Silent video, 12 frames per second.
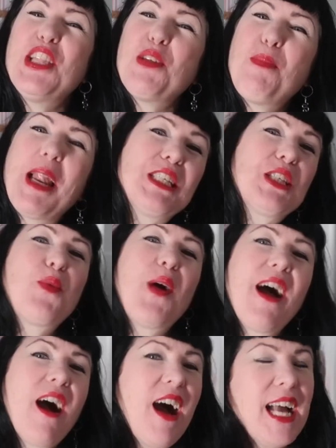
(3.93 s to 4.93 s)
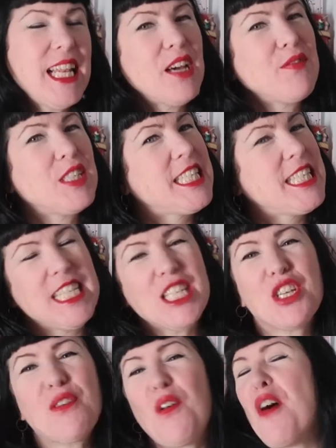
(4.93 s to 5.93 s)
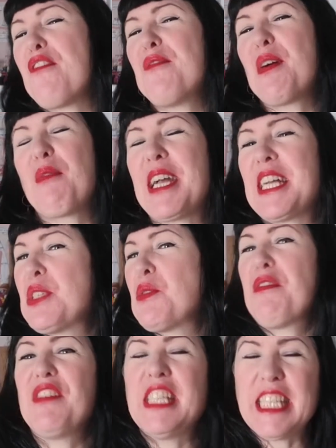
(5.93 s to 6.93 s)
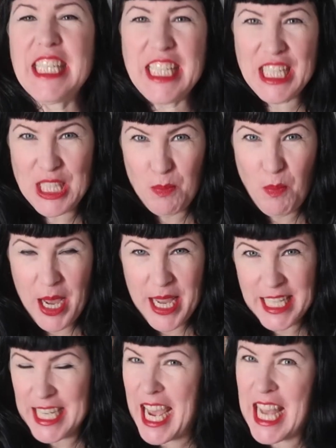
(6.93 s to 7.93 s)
the place where I love to stitch and craft my way to a vintage inspired